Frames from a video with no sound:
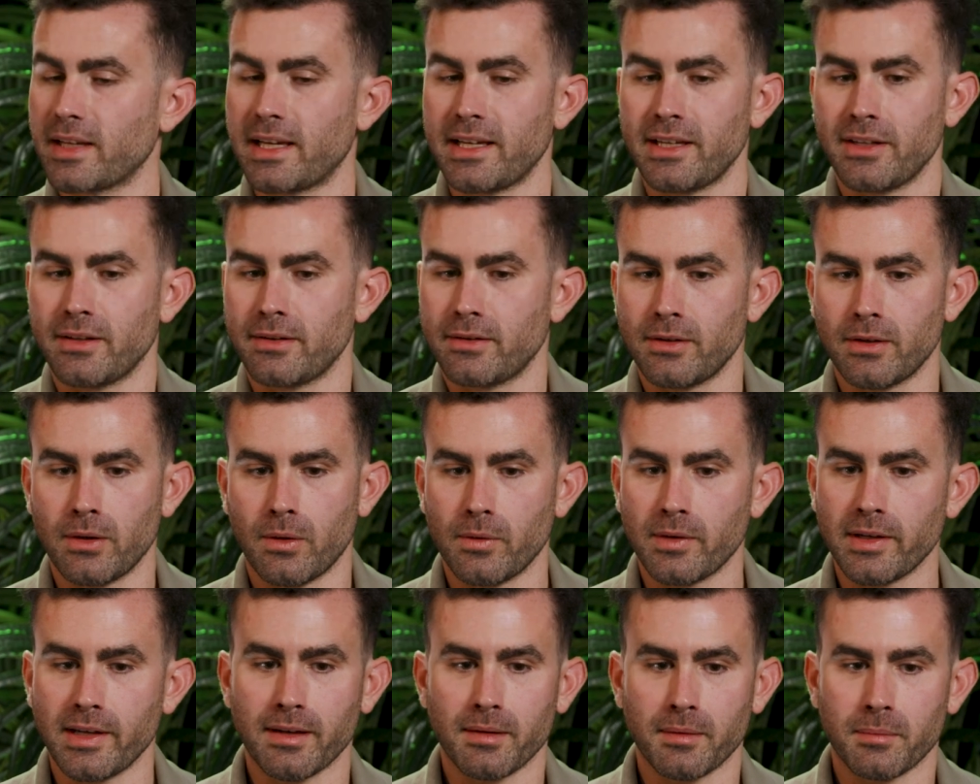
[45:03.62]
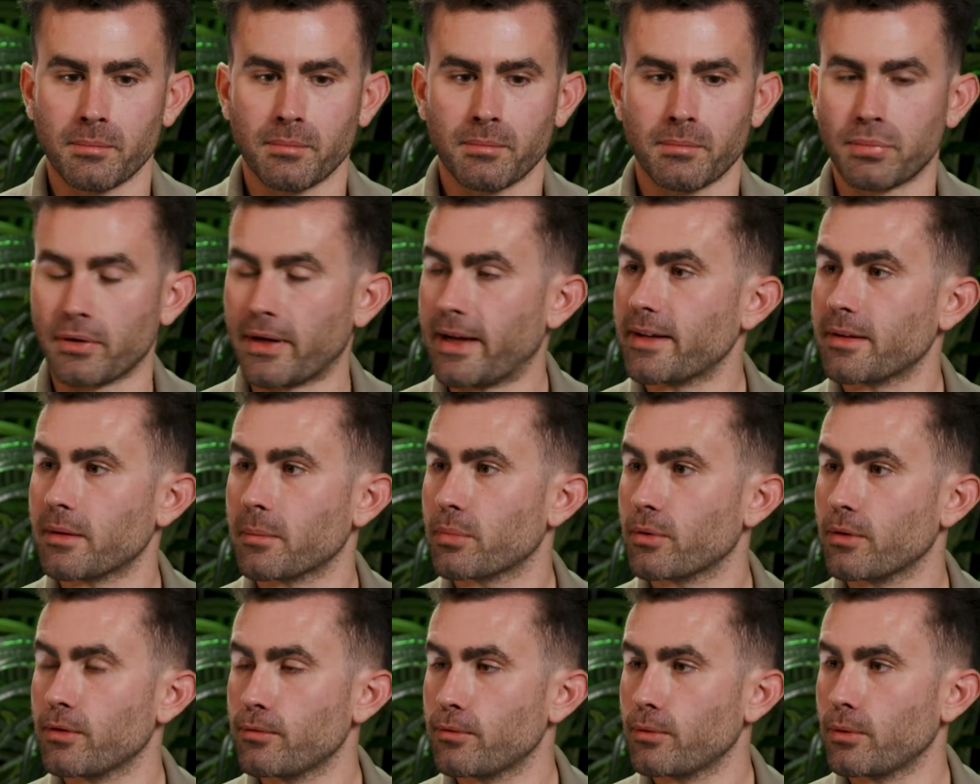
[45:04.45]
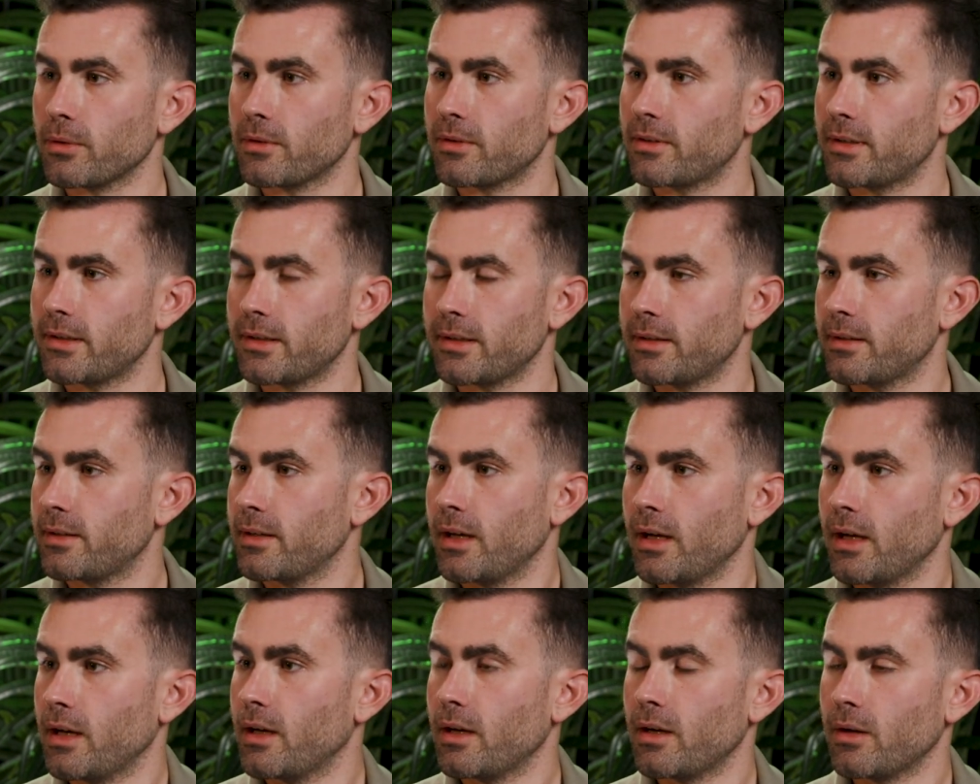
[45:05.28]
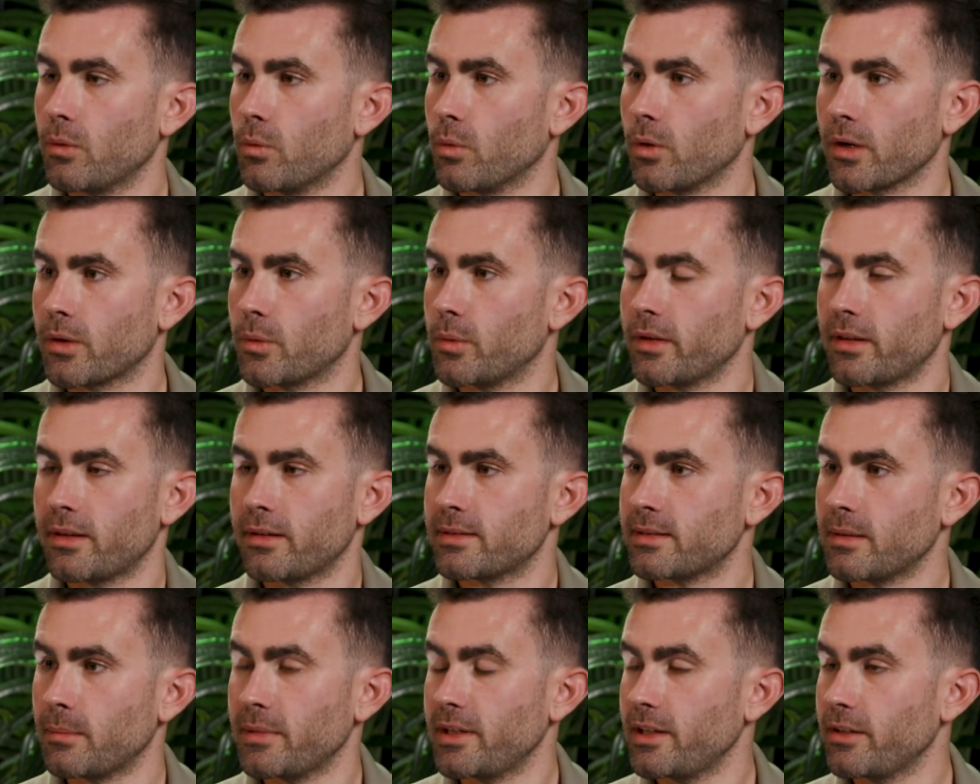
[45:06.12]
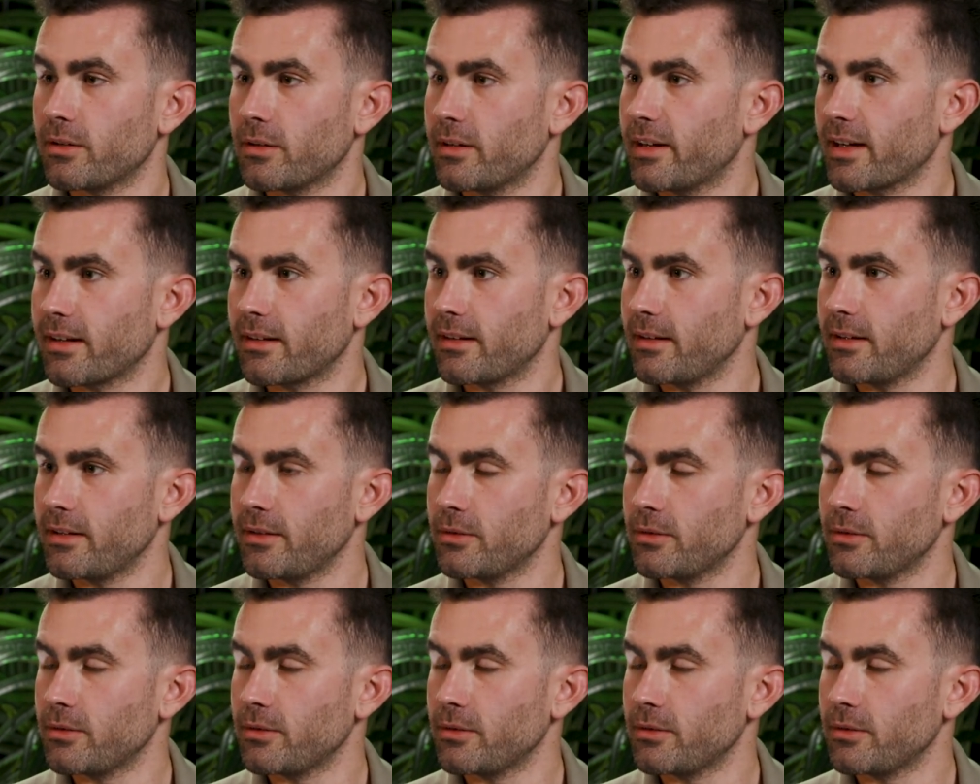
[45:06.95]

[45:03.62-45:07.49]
You don't need a brand approval to work with somebody directly